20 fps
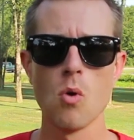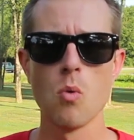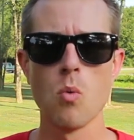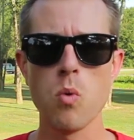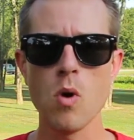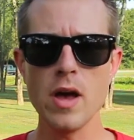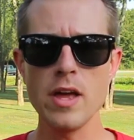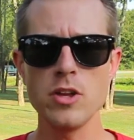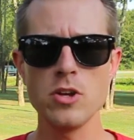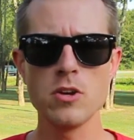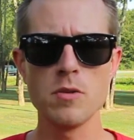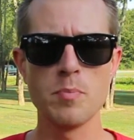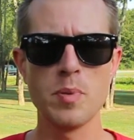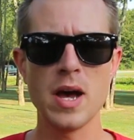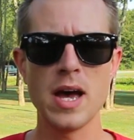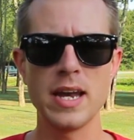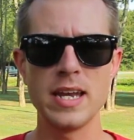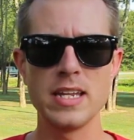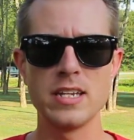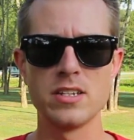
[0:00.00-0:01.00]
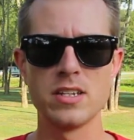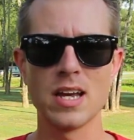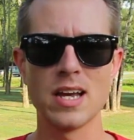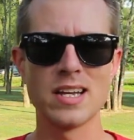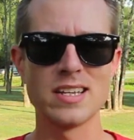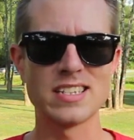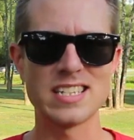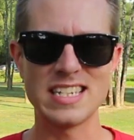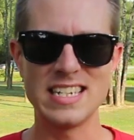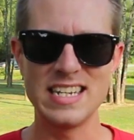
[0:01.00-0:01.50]
what your body
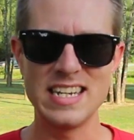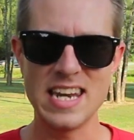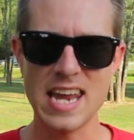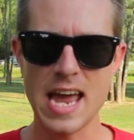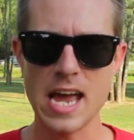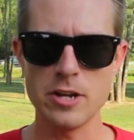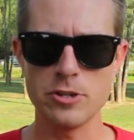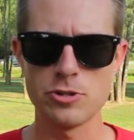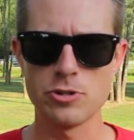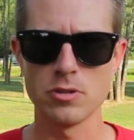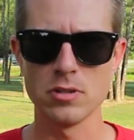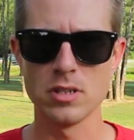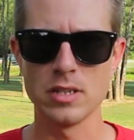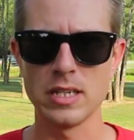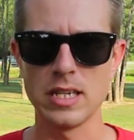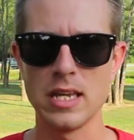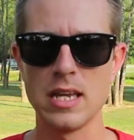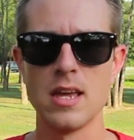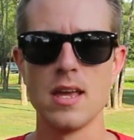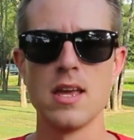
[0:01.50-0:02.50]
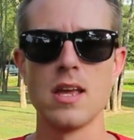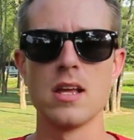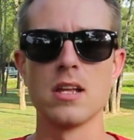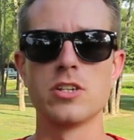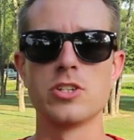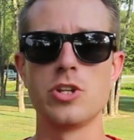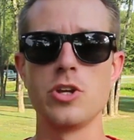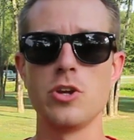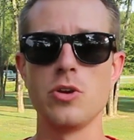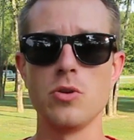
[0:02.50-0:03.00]
does naturally
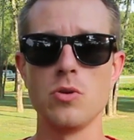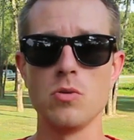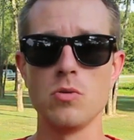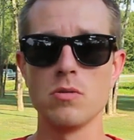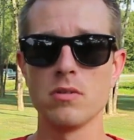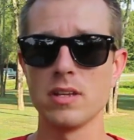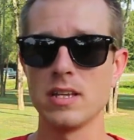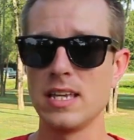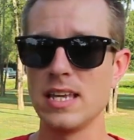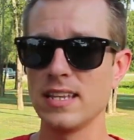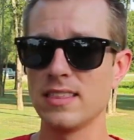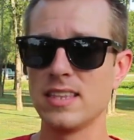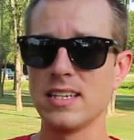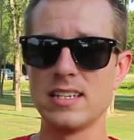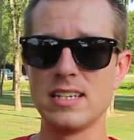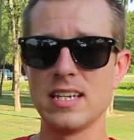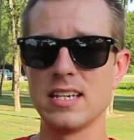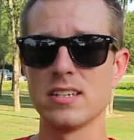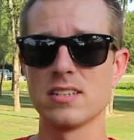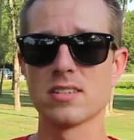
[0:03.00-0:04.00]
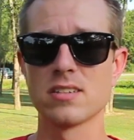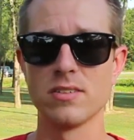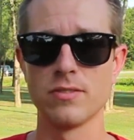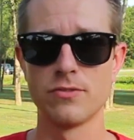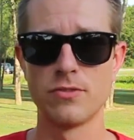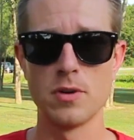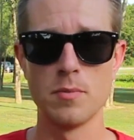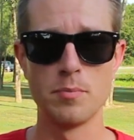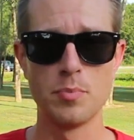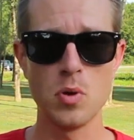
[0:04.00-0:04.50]
to get the disc
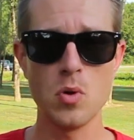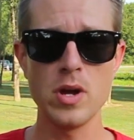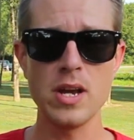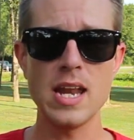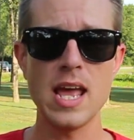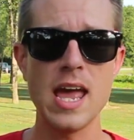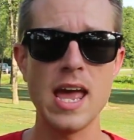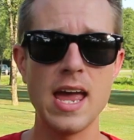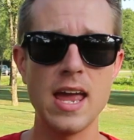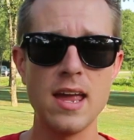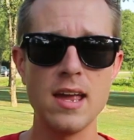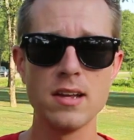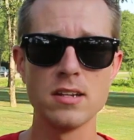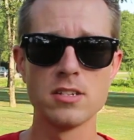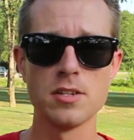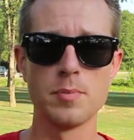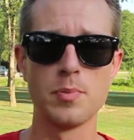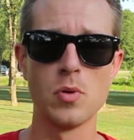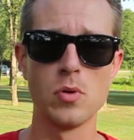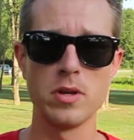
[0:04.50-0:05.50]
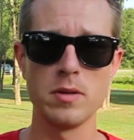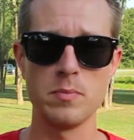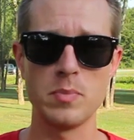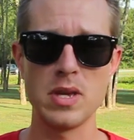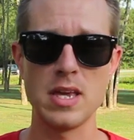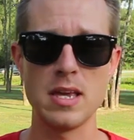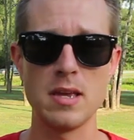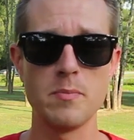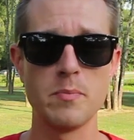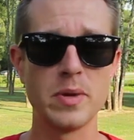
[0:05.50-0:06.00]
from point A to point
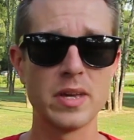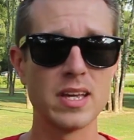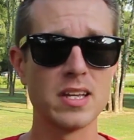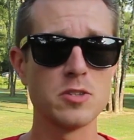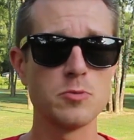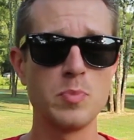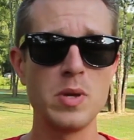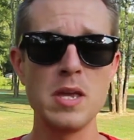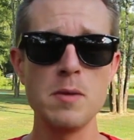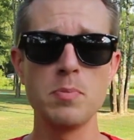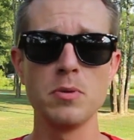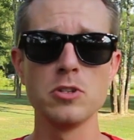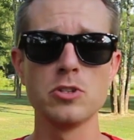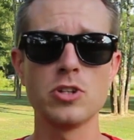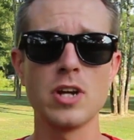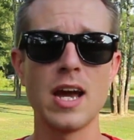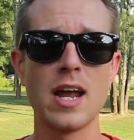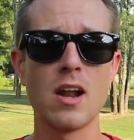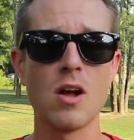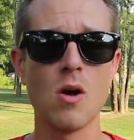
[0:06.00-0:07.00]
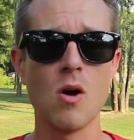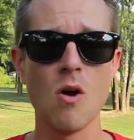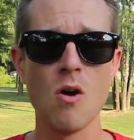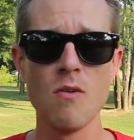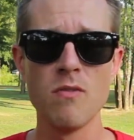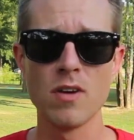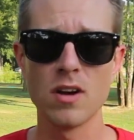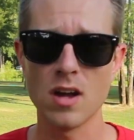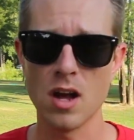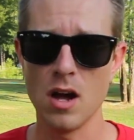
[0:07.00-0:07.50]
B, because people try to
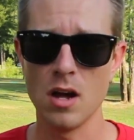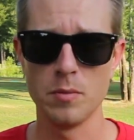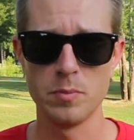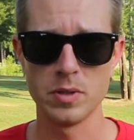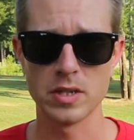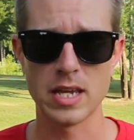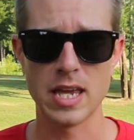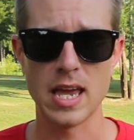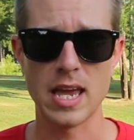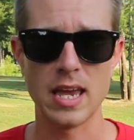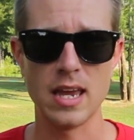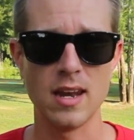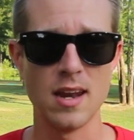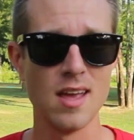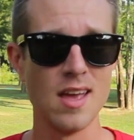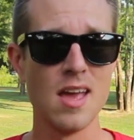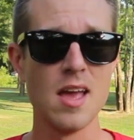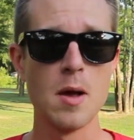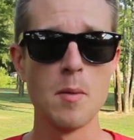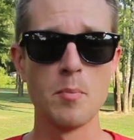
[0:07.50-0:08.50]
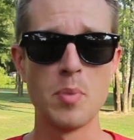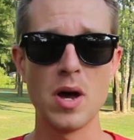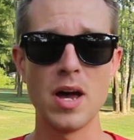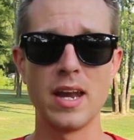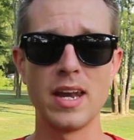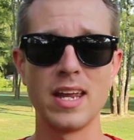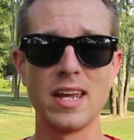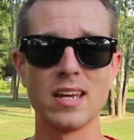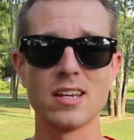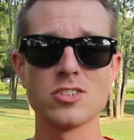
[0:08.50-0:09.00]
overcomplicate
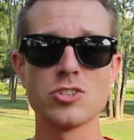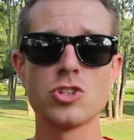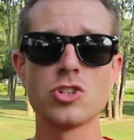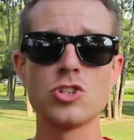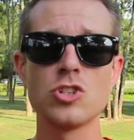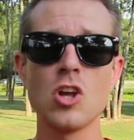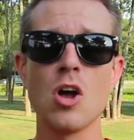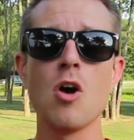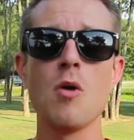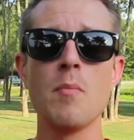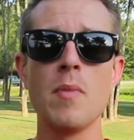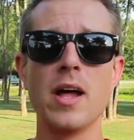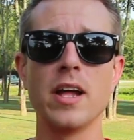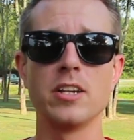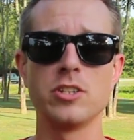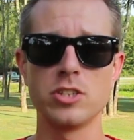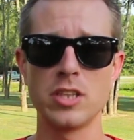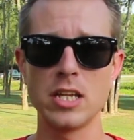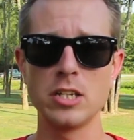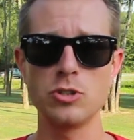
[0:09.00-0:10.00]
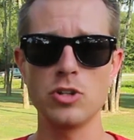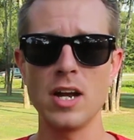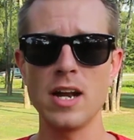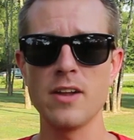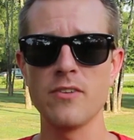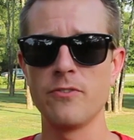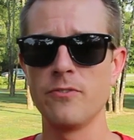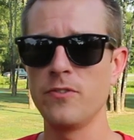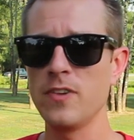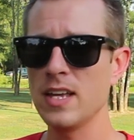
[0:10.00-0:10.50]
putting so much. They try
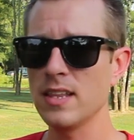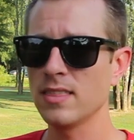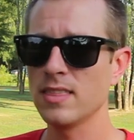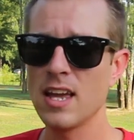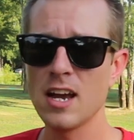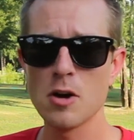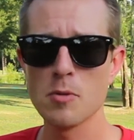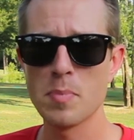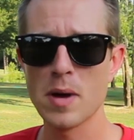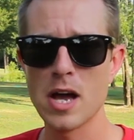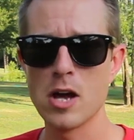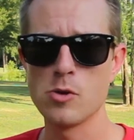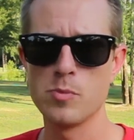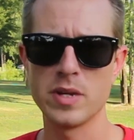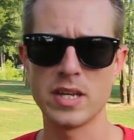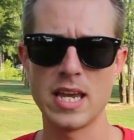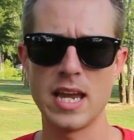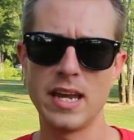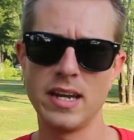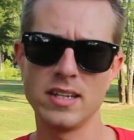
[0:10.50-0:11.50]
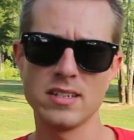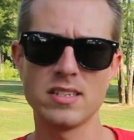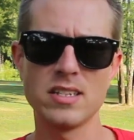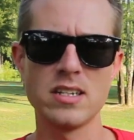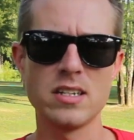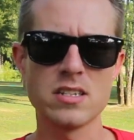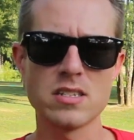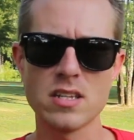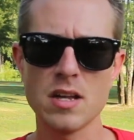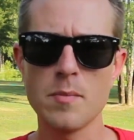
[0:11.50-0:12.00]
to fit their biomechanics
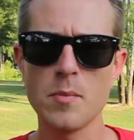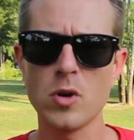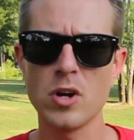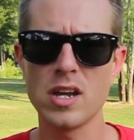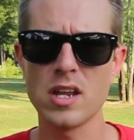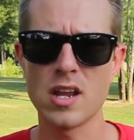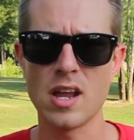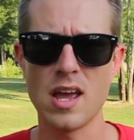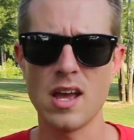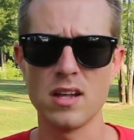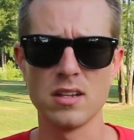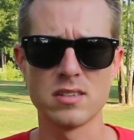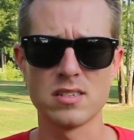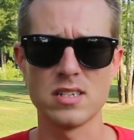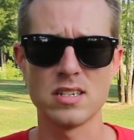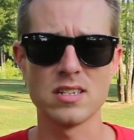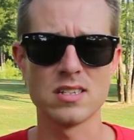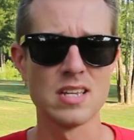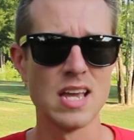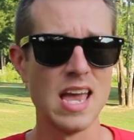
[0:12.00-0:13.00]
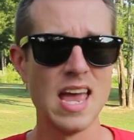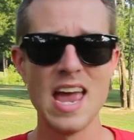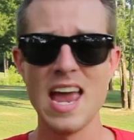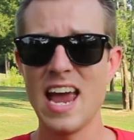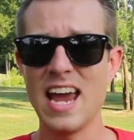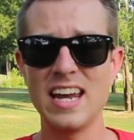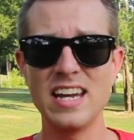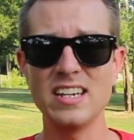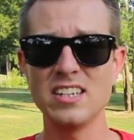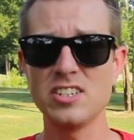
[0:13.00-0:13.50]
into someone else's,
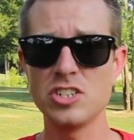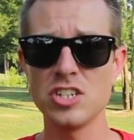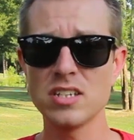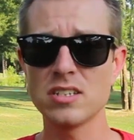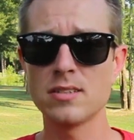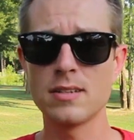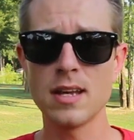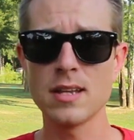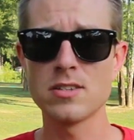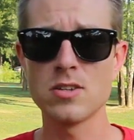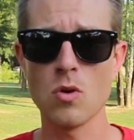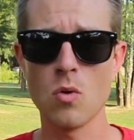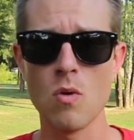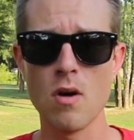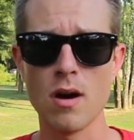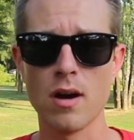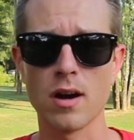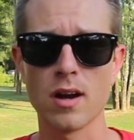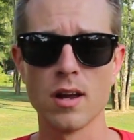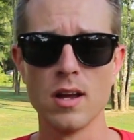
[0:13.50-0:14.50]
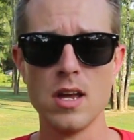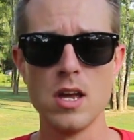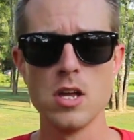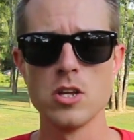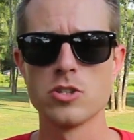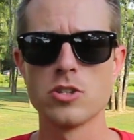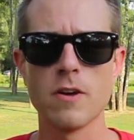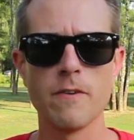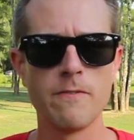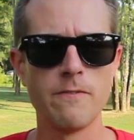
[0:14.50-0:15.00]
and it just doesn't work.
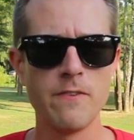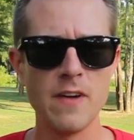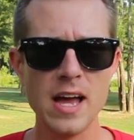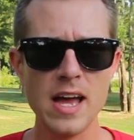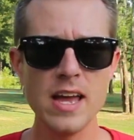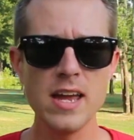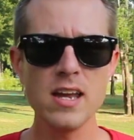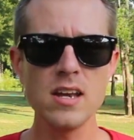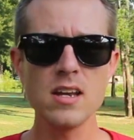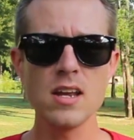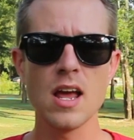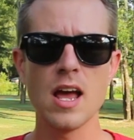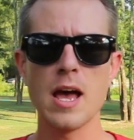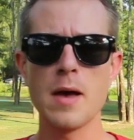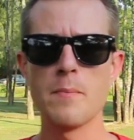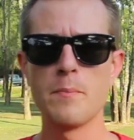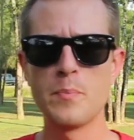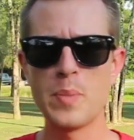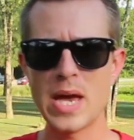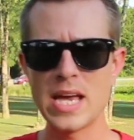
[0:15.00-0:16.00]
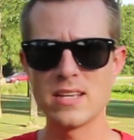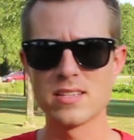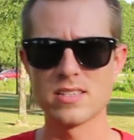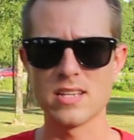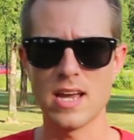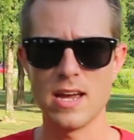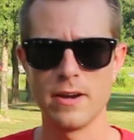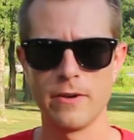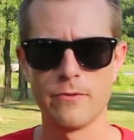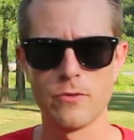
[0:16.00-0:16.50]
So find a
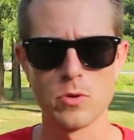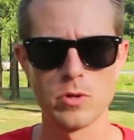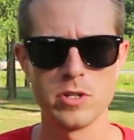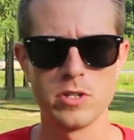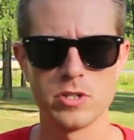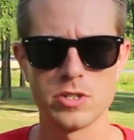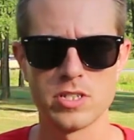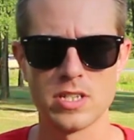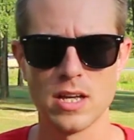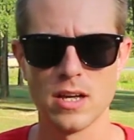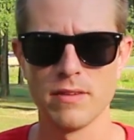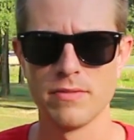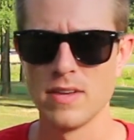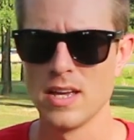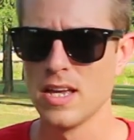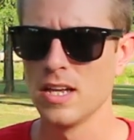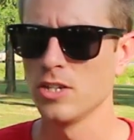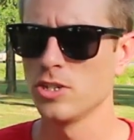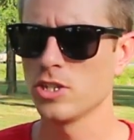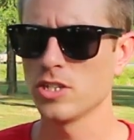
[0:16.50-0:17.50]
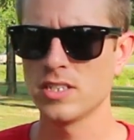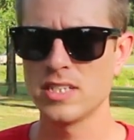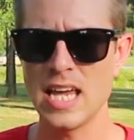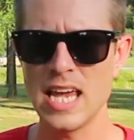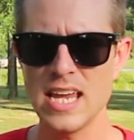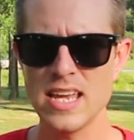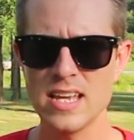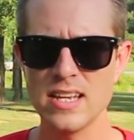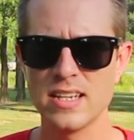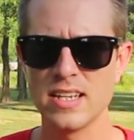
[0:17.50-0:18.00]
baseline for yourself. Just
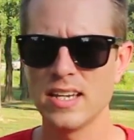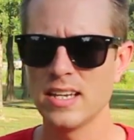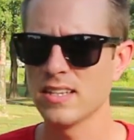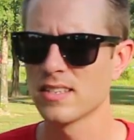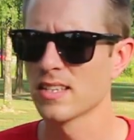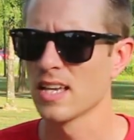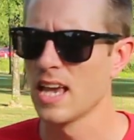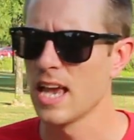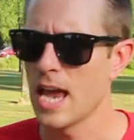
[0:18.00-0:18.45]
take a disc